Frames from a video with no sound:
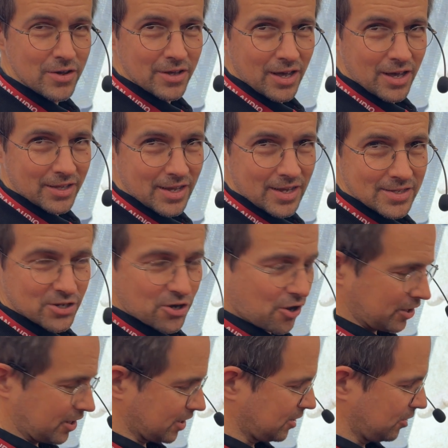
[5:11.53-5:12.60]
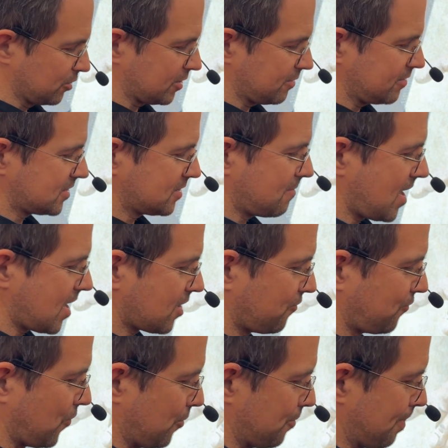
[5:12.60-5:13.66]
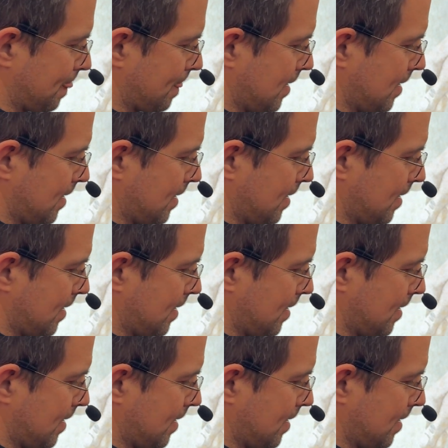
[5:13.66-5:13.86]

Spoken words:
That's all included with the microphone.